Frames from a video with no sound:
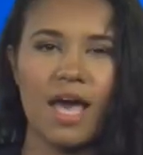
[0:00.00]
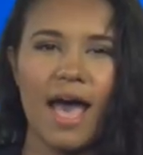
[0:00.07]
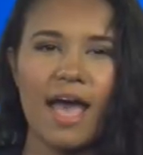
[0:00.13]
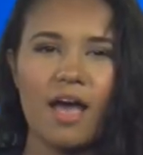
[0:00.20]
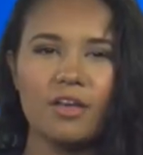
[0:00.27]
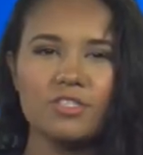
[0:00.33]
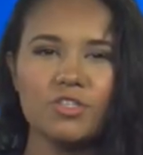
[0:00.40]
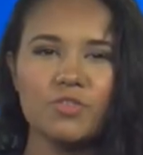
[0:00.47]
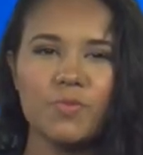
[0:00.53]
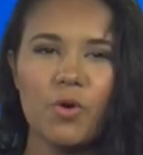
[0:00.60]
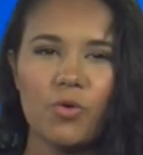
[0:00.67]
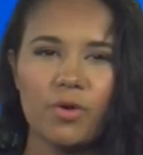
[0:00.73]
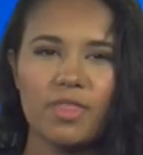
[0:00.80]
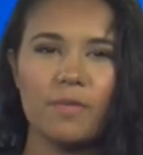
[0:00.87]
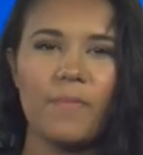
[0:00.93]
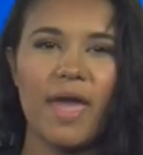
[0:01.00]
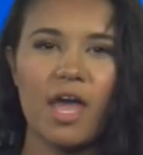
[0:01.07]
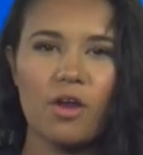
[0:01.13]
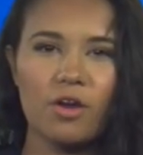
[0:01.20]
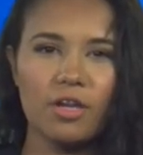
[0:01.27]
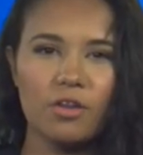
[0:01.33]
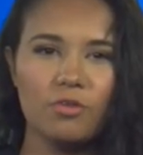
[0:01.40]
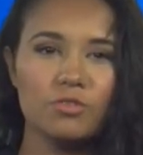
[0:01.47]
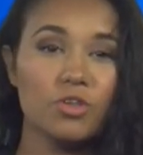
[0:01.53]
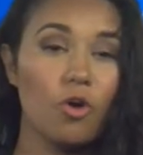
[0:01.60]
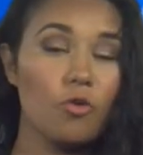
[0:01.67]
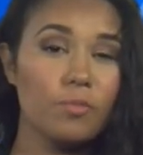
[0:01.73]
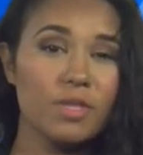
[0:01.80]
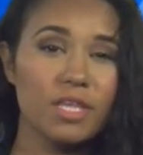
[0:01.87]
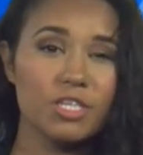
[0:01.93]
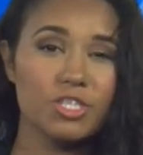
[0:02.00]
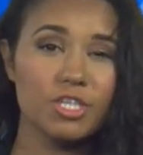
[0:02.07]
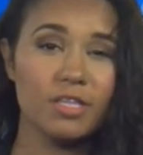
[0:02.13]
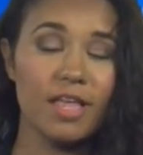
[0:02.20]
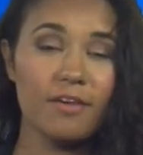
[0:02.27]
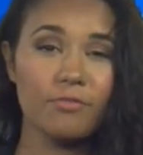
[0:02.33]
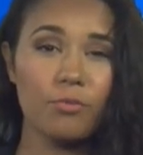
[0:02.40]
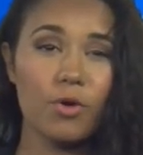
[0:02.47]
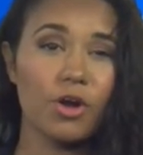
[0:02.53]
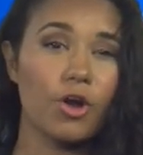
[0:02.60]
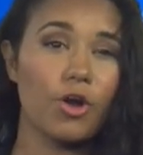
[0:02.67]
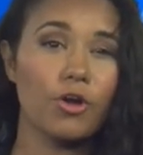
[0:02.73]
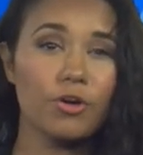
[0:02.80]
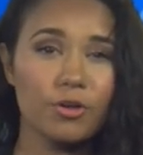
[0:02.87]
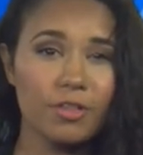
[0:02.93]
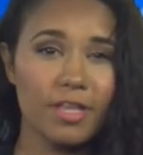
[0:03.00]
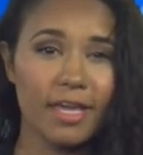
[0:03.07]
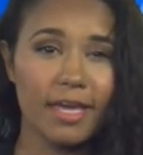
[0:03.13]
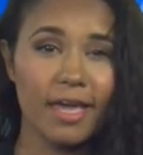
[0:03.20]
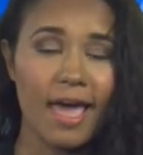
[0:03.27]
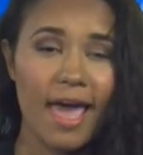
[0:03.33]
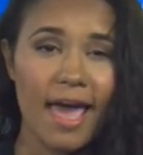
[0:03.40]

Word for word: I also spoke with a parent who told me that she left work early